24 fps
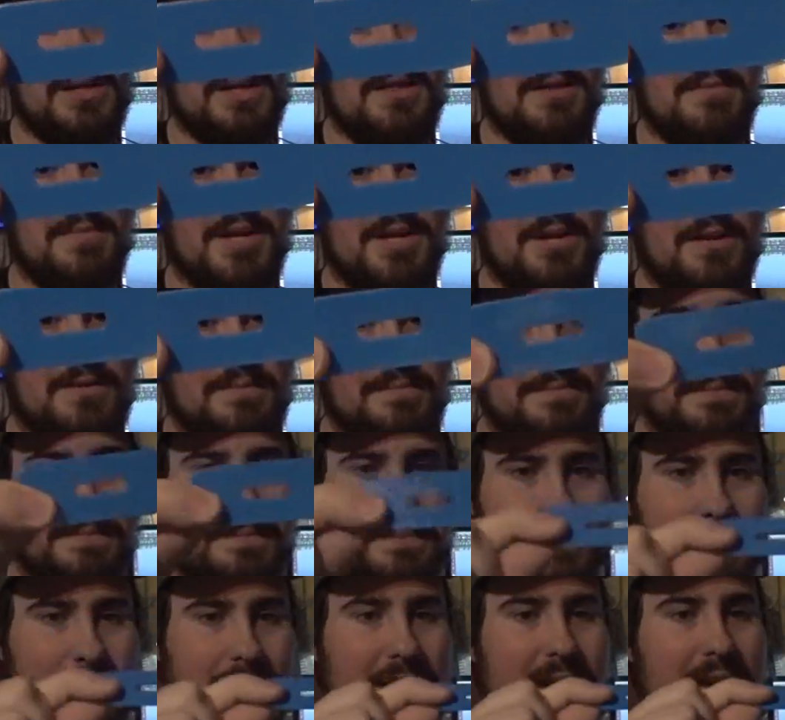in the middle.
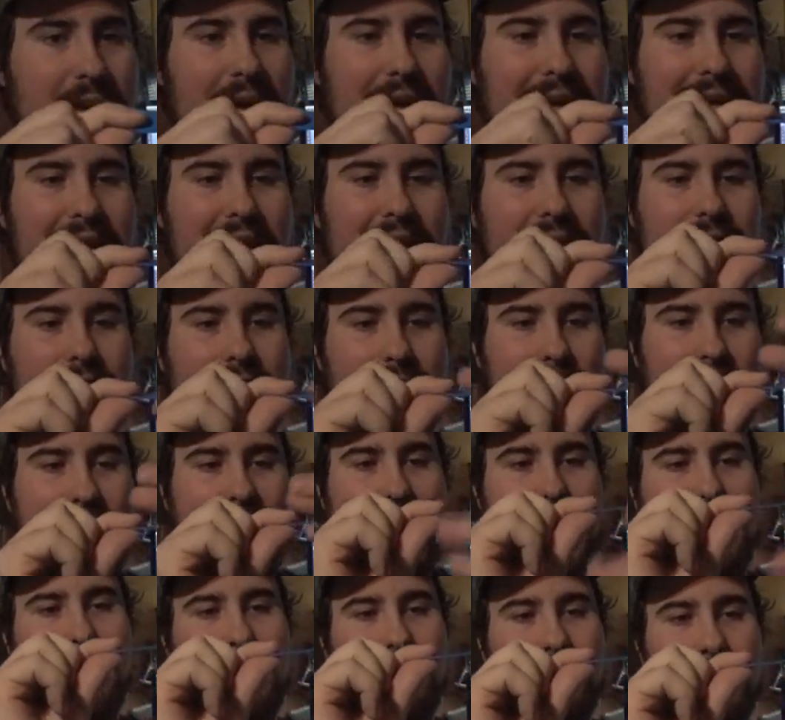And next I'm going
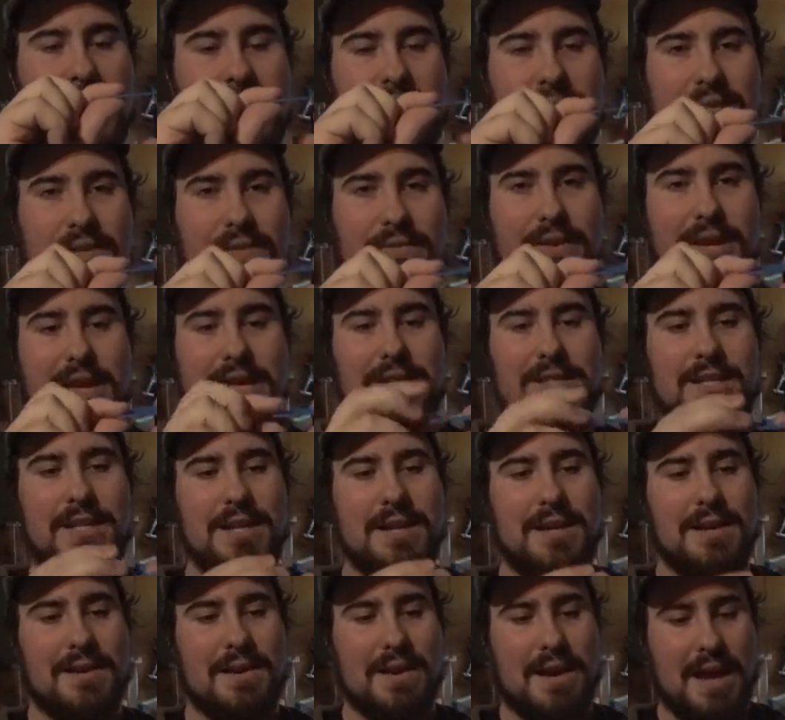to add the rest of it,
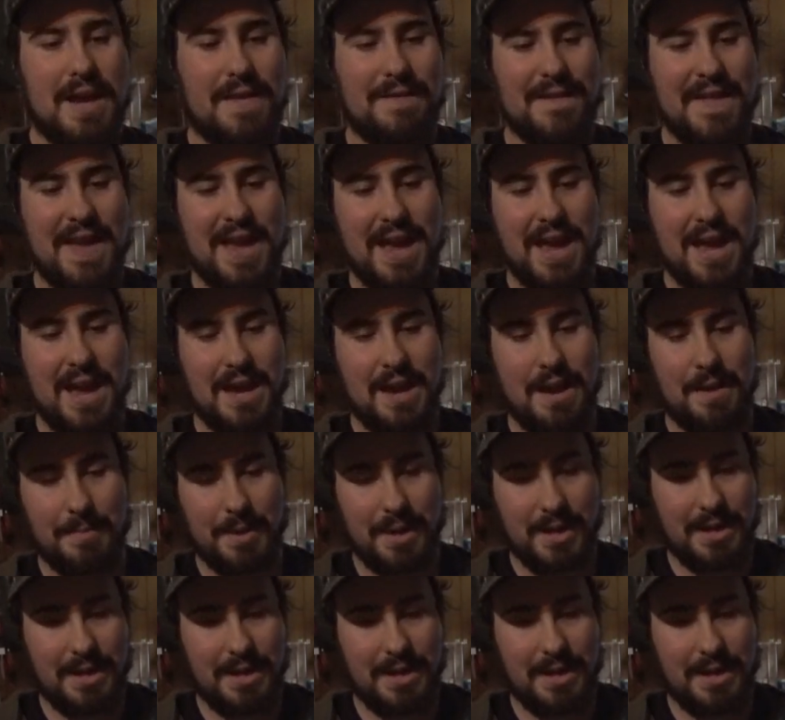and then